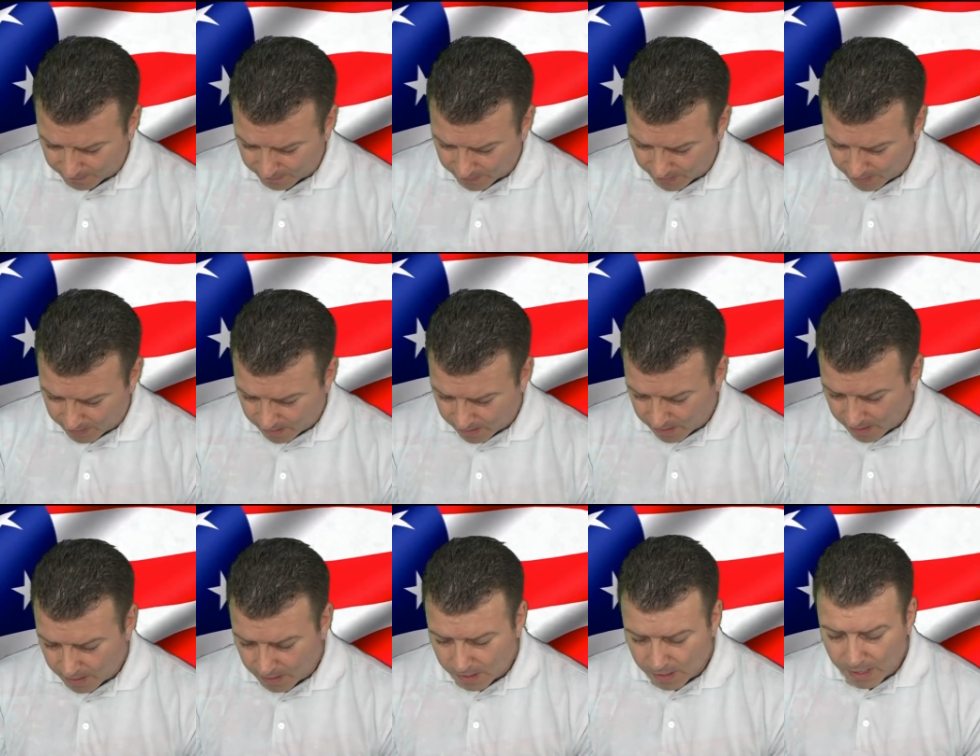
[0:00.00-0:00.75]

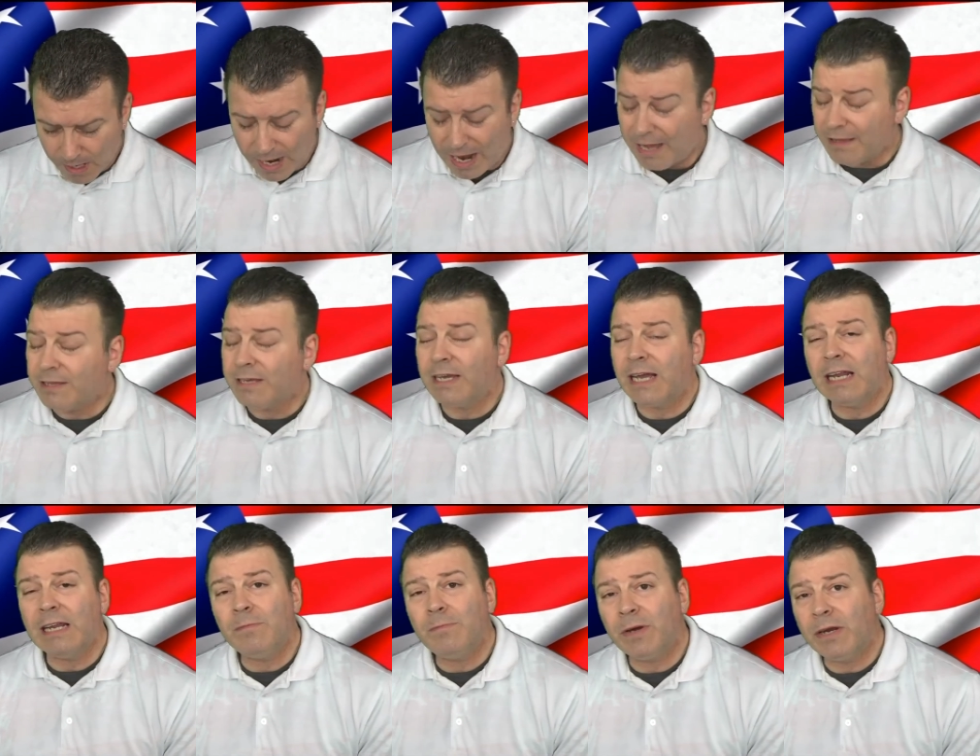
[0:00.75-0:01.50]
I think
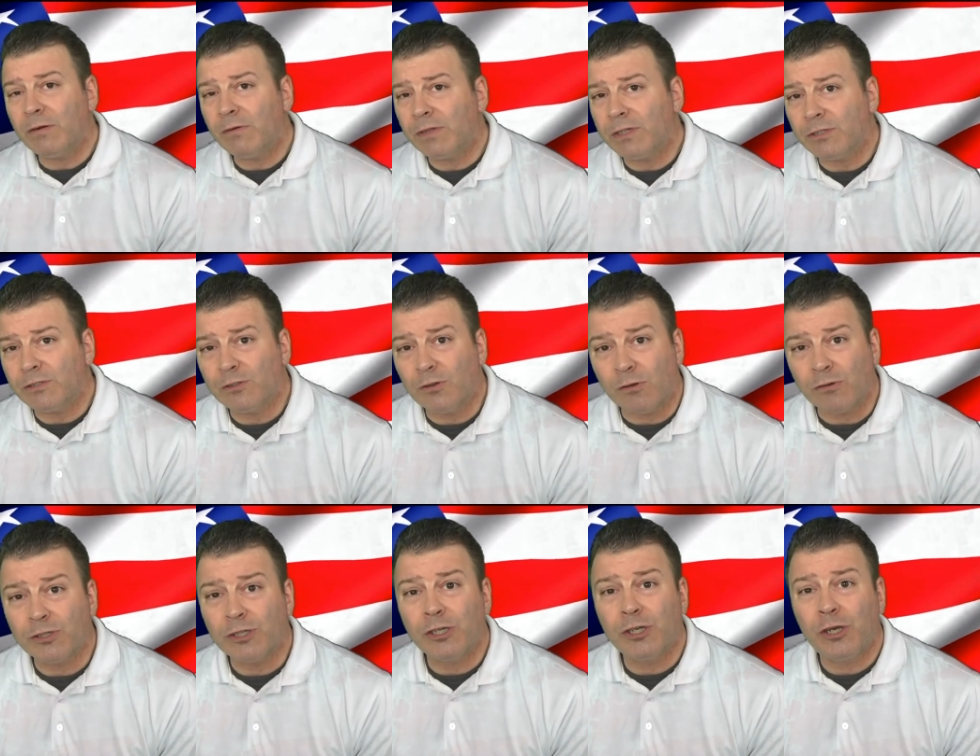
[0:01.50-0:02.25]
anybody with a
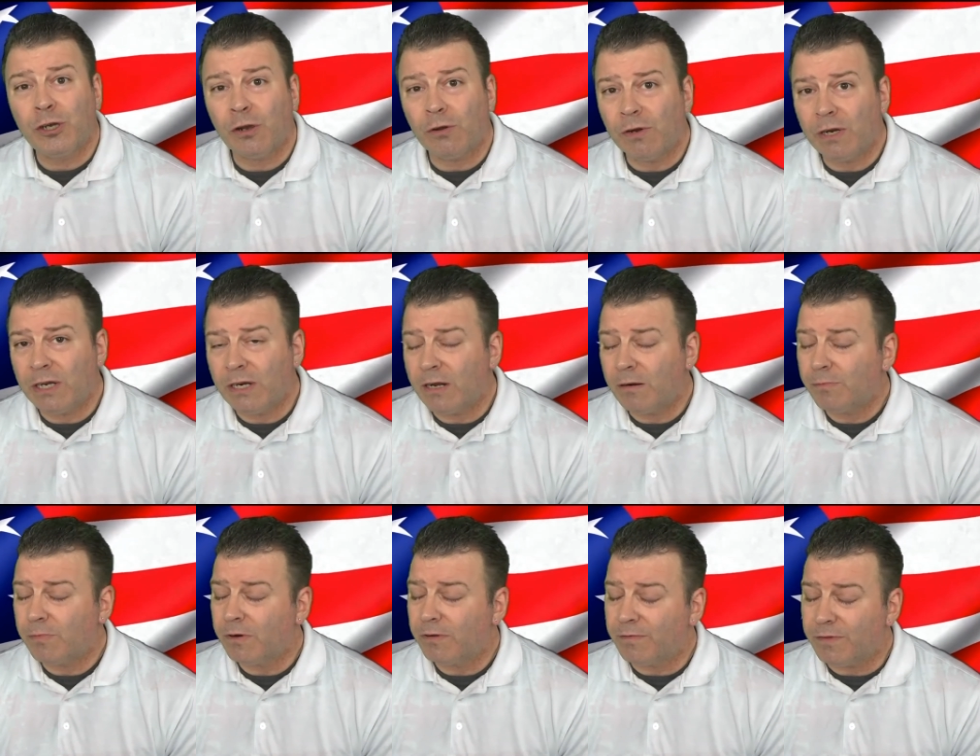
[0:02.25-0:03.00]
Social Security
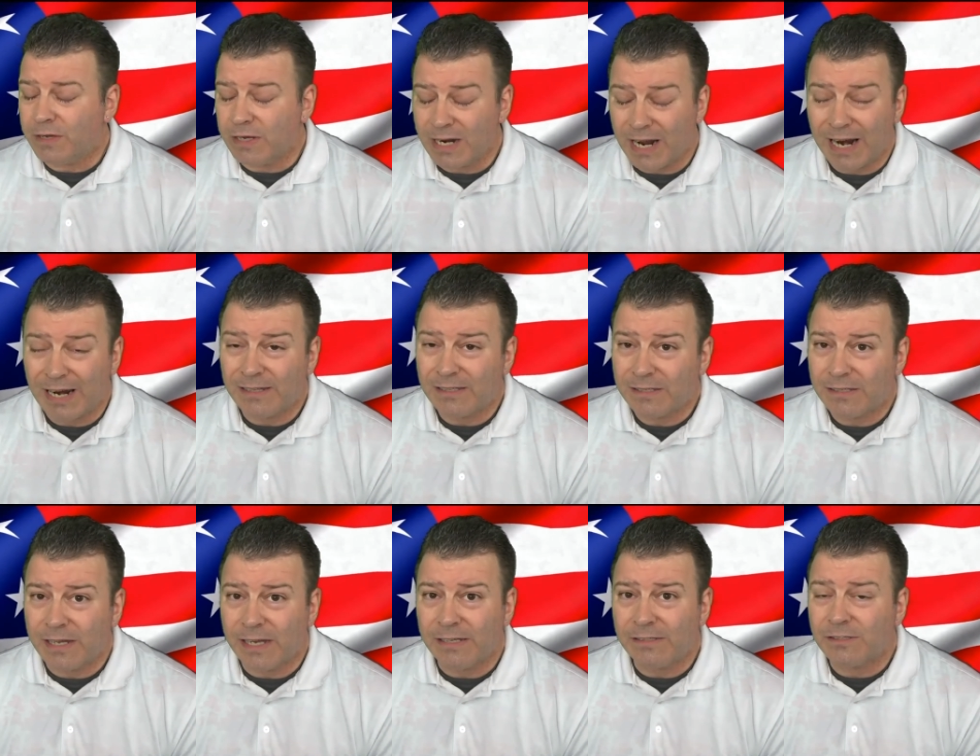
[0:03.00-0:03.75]
number of the United
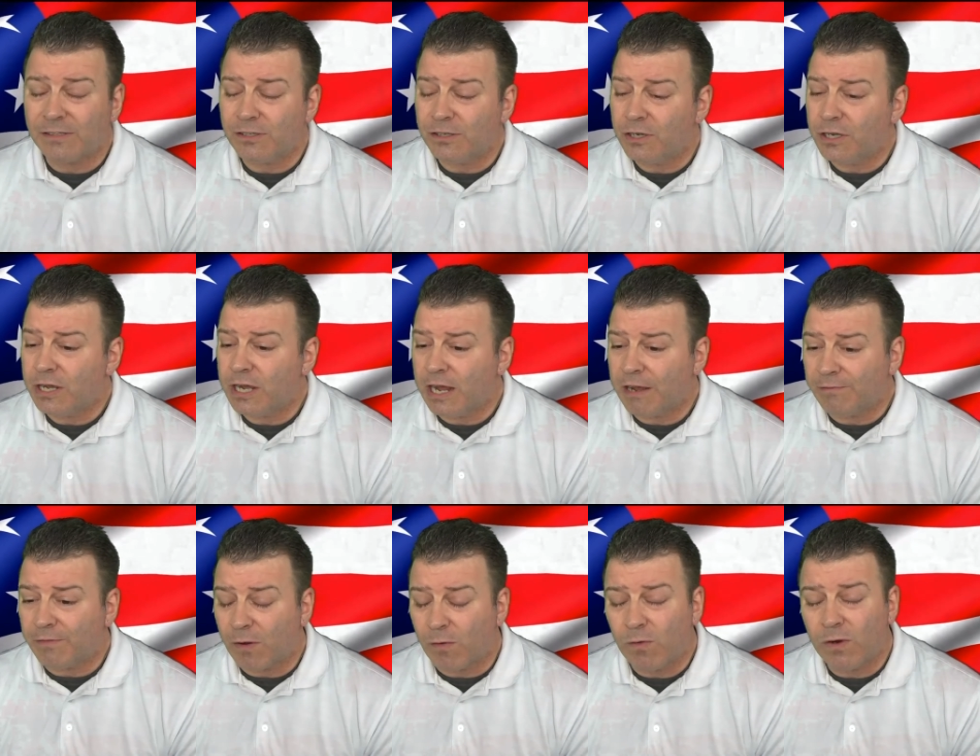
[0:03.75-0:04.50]
States,
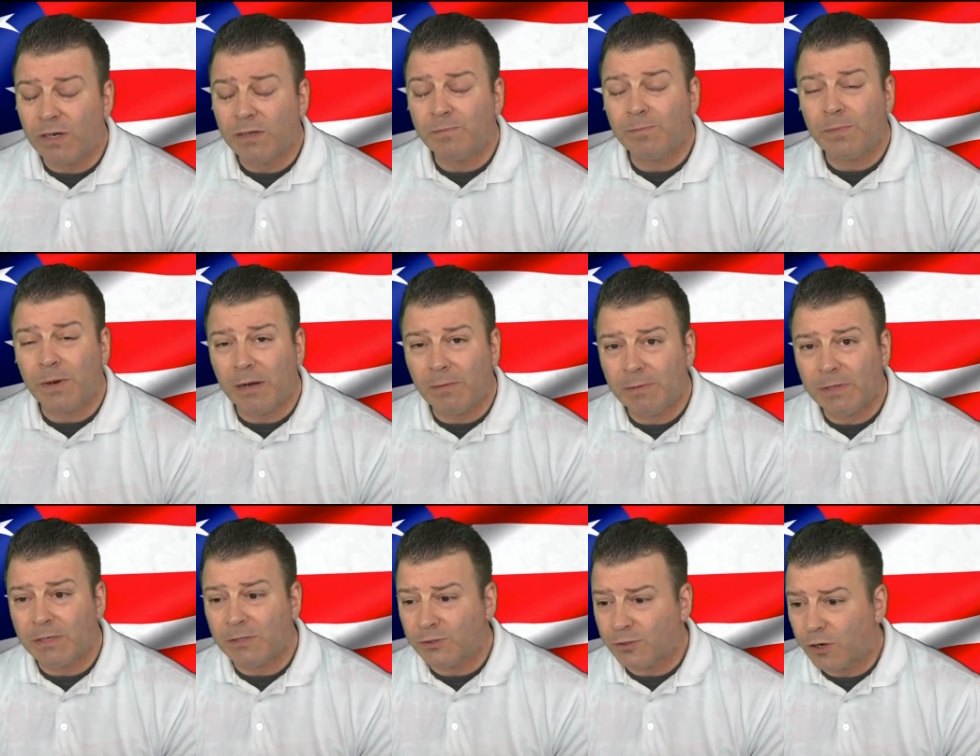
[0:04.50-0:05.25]
if they want to for
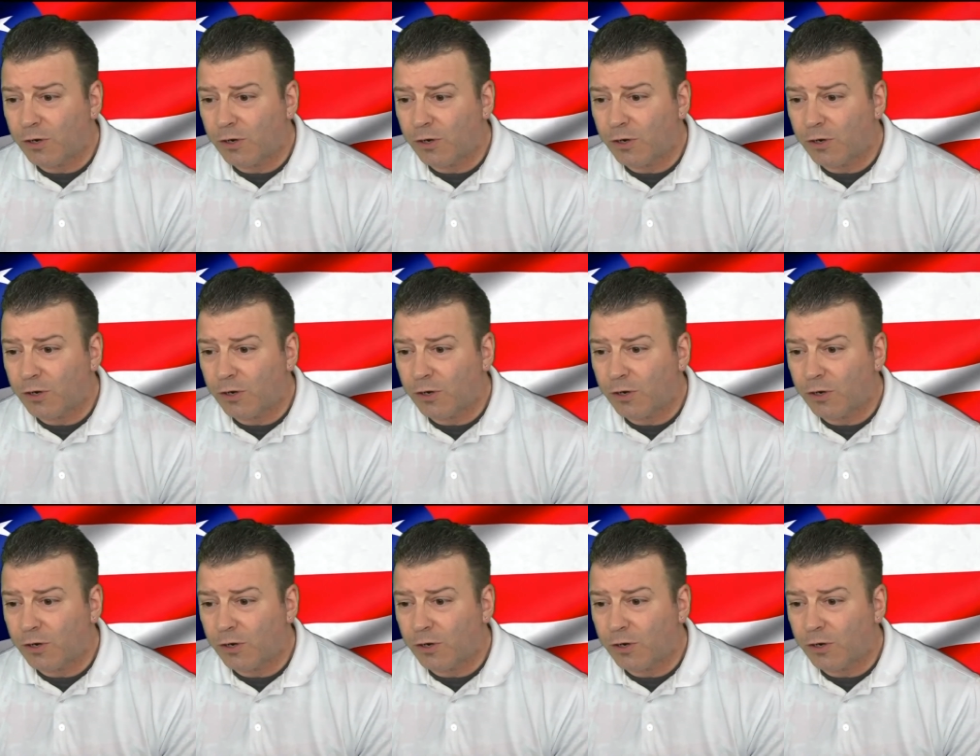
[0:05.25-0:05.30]
public